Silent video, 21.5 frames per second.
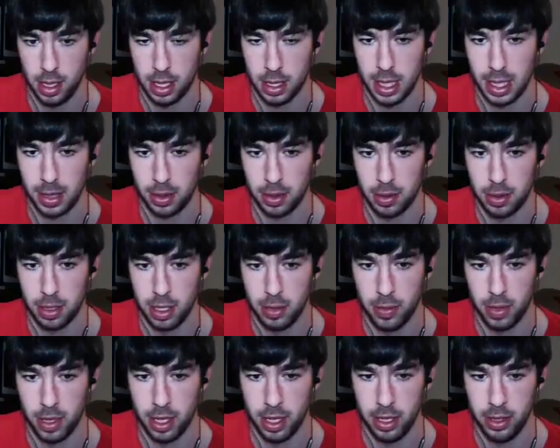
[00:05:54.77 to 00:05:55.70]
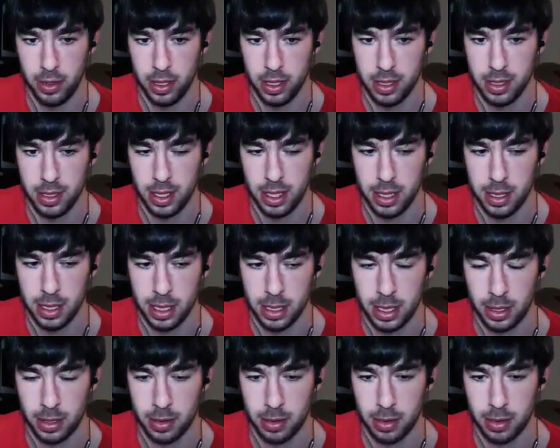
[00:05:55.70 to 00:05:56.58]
going to 100. It's not look like we're going to